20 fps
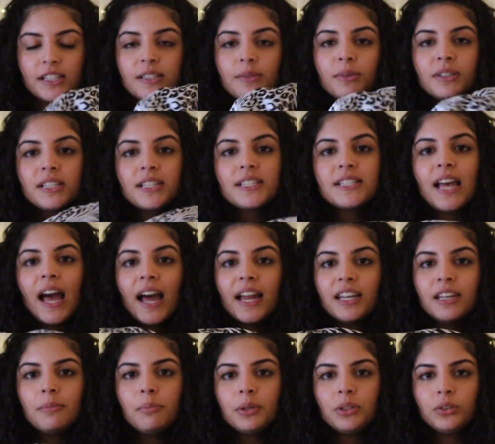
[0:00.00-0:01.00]
this one's a
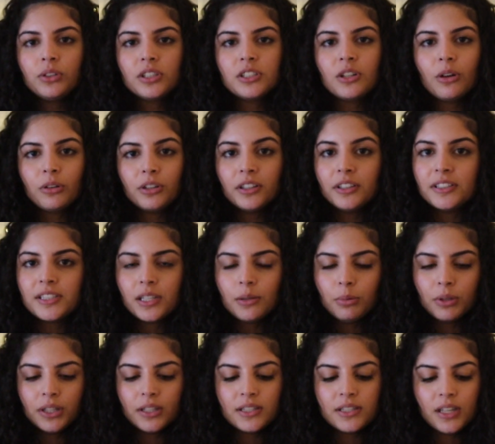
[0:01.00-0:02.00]
satin, but you can totally
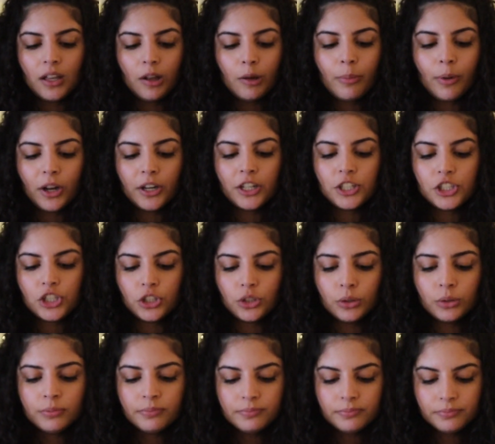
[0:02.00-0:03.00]
sleep with a silk bonnet
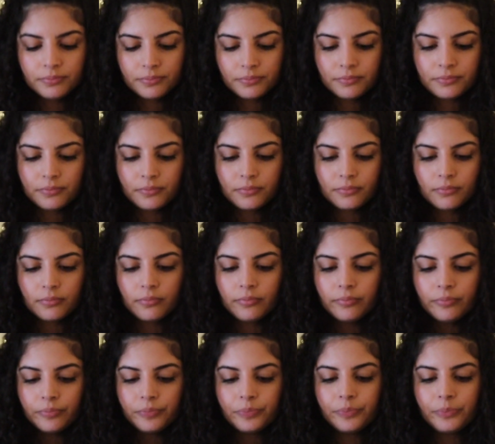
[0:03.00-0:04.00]
too.
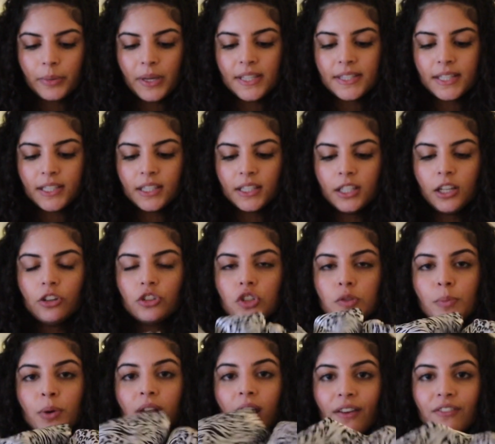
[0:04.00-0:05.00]
Basically I'll
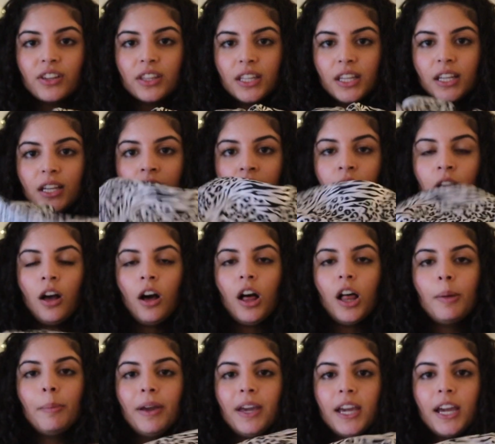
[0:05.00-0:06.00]
just put
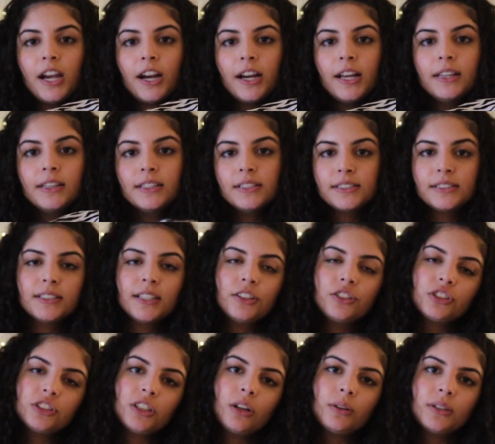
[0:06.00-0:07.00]
all my hair in this and
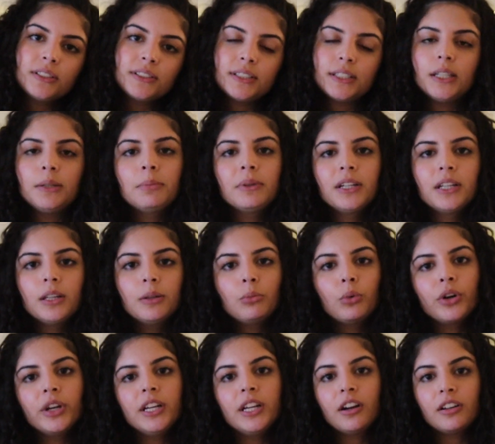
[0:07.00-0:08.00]
then just go to sleep, and in the
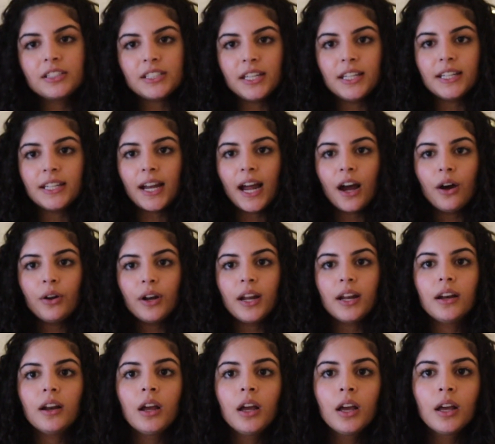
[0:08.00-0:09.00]
morning I'll take it out,
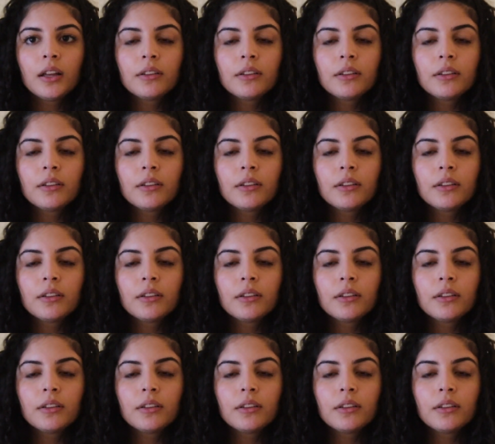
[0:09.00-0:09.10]
and